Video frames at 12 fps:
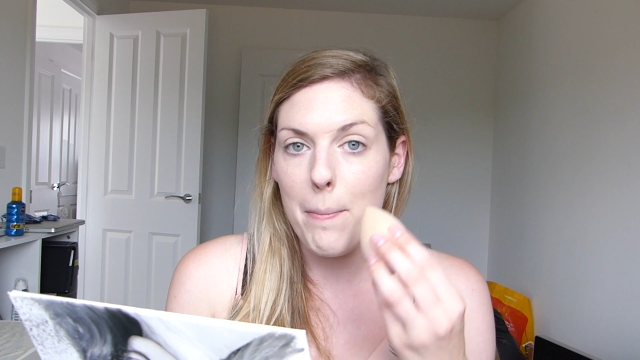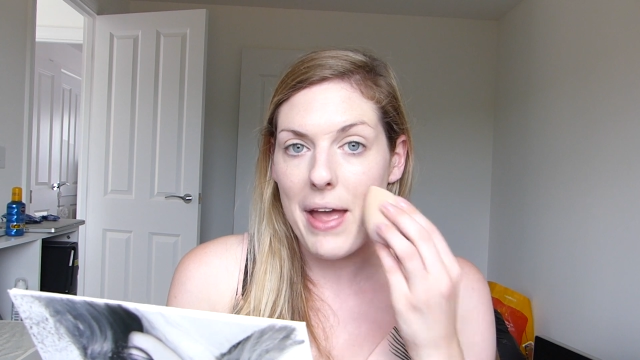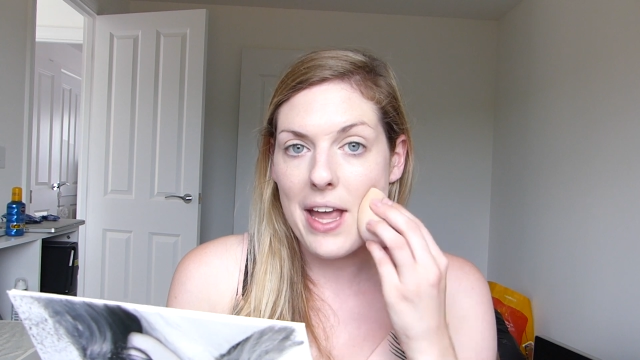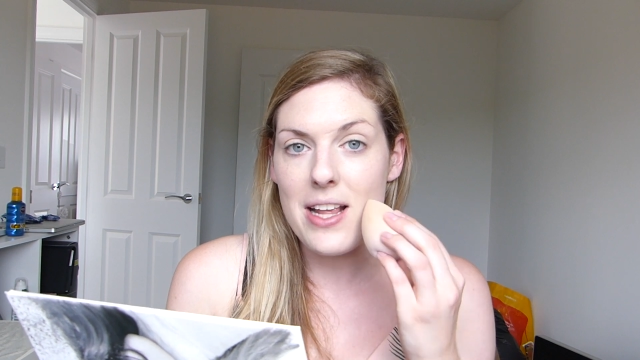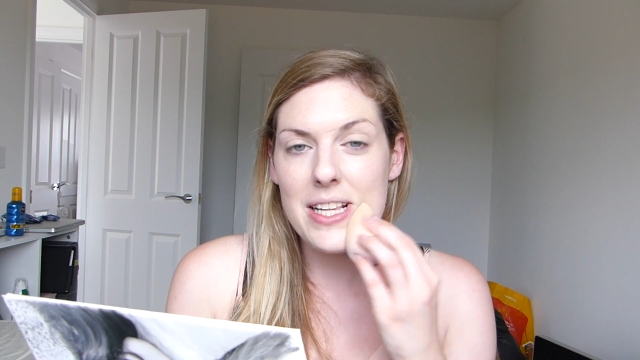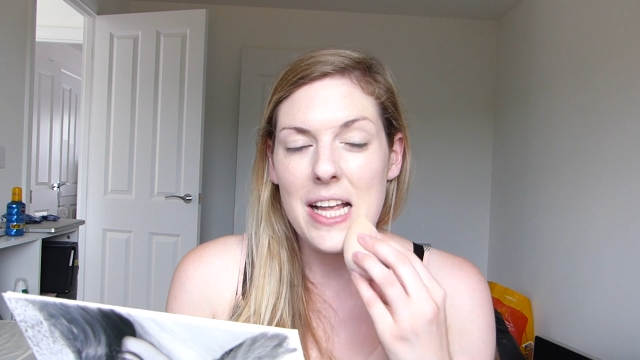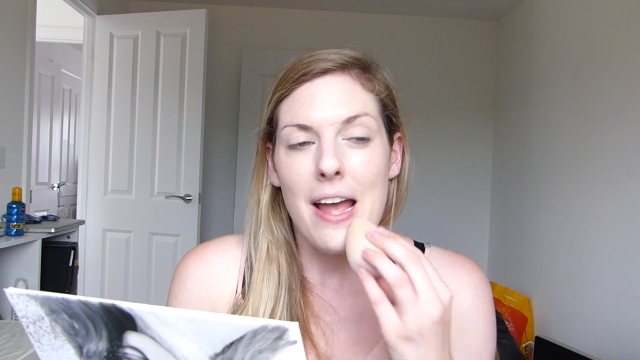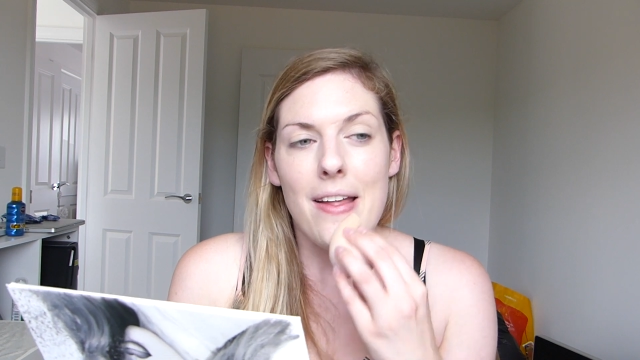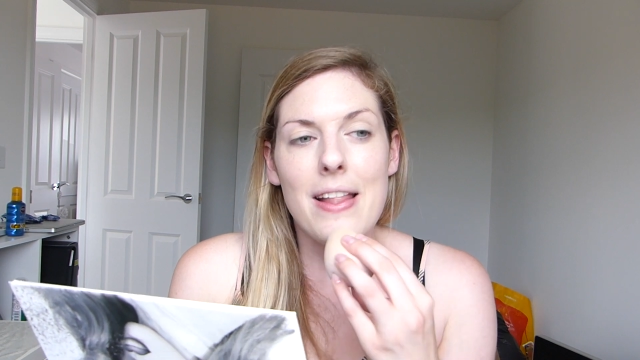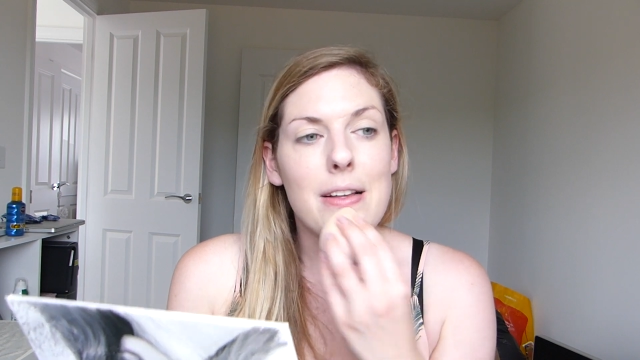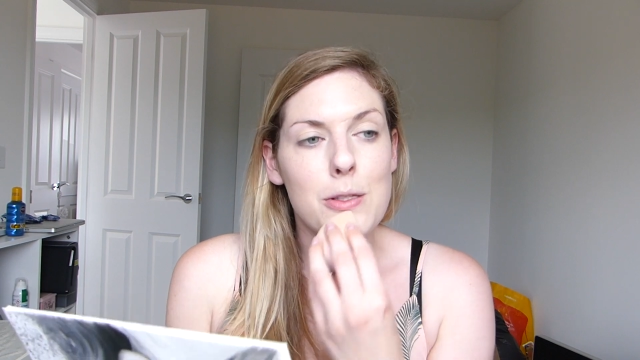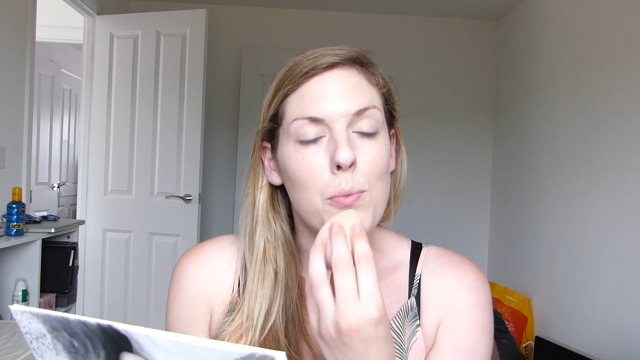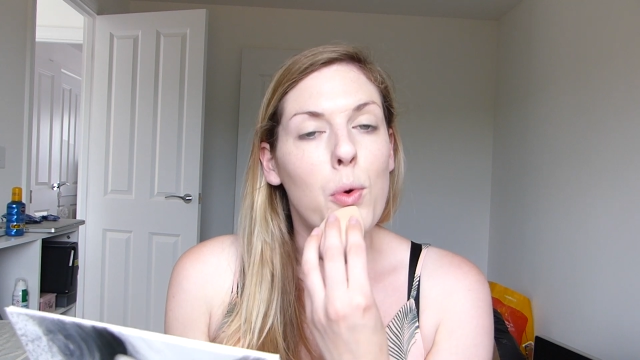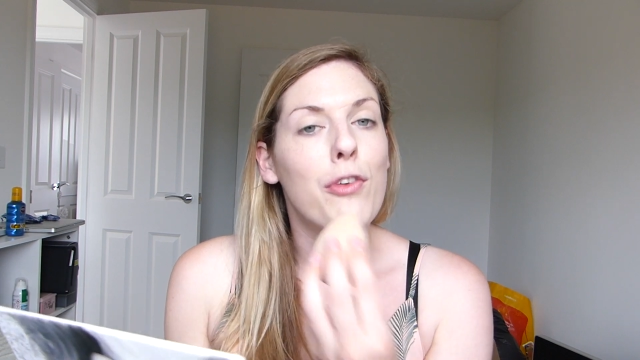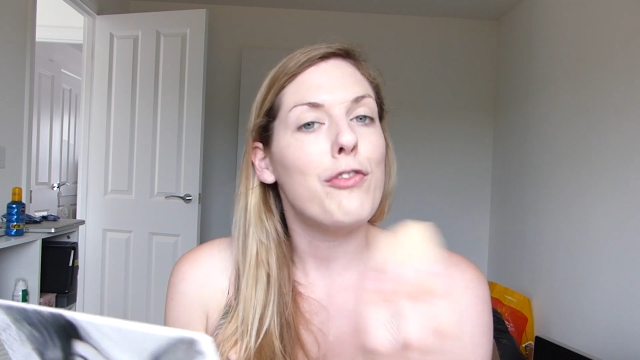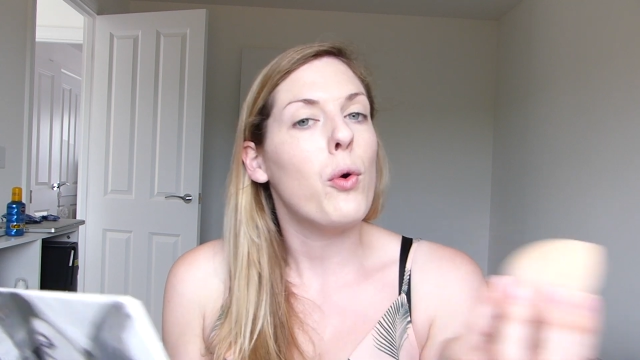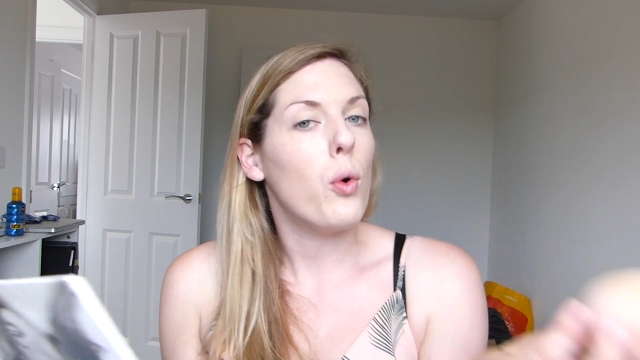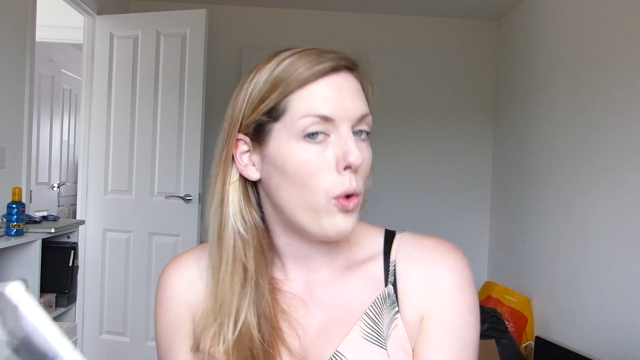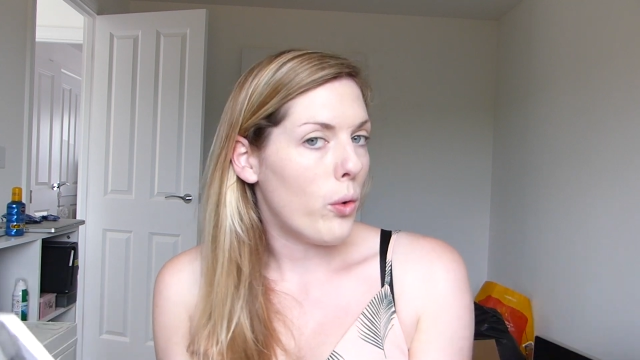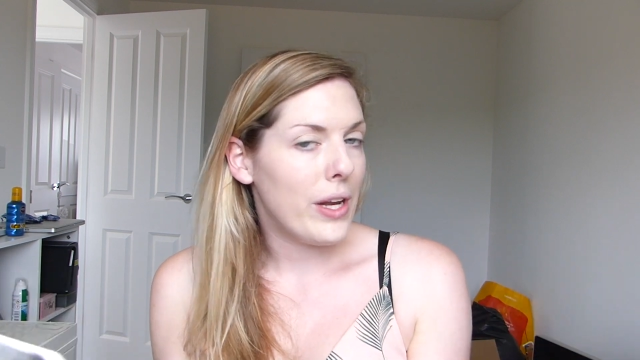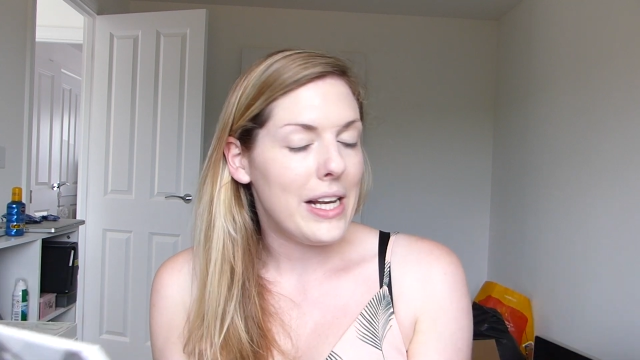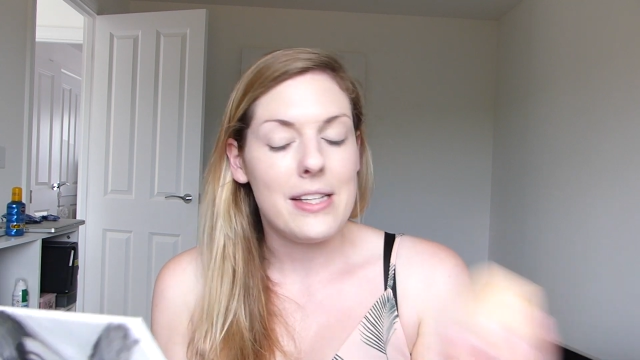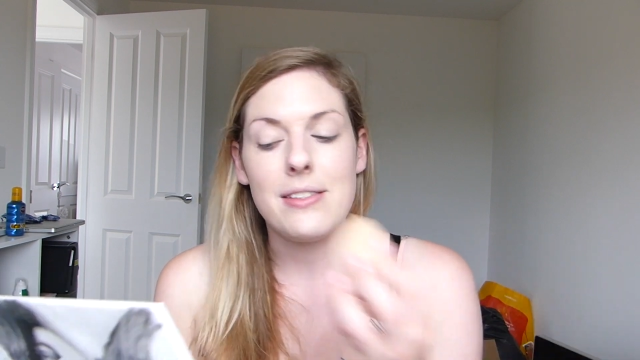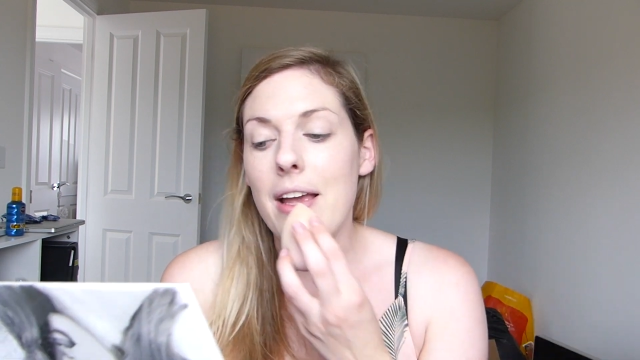base, that's more for
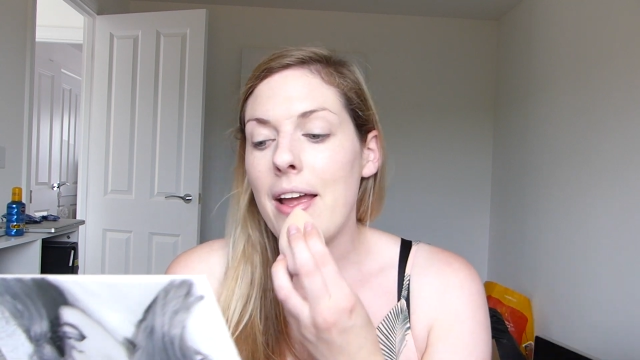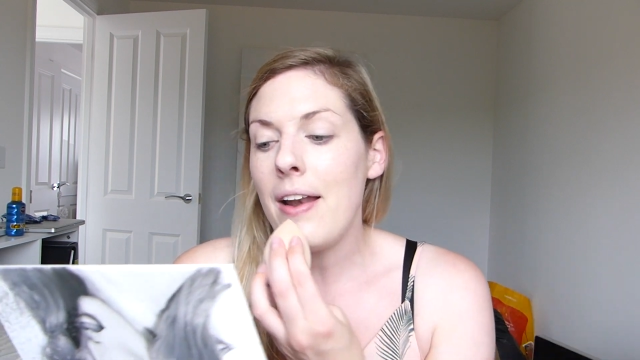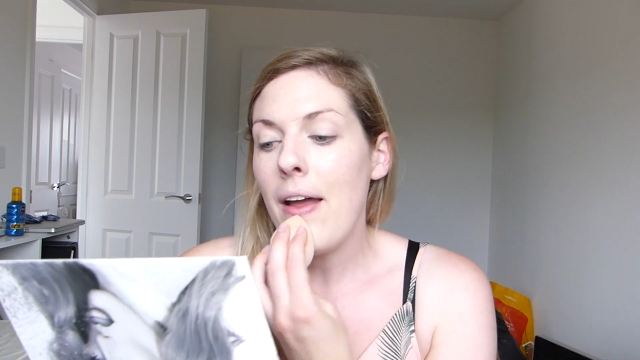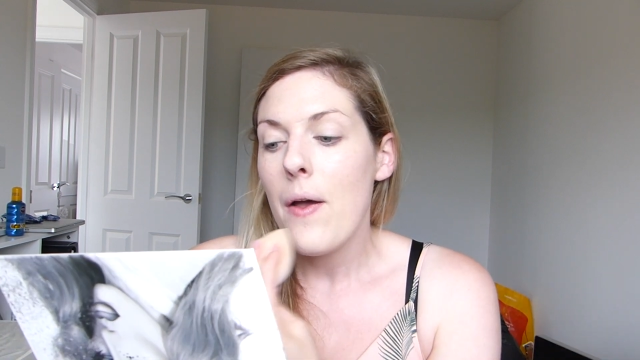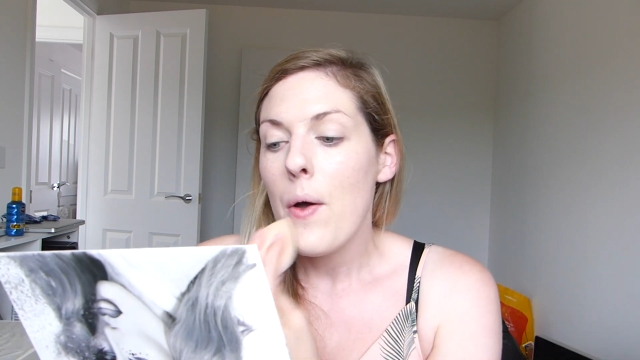oily skin,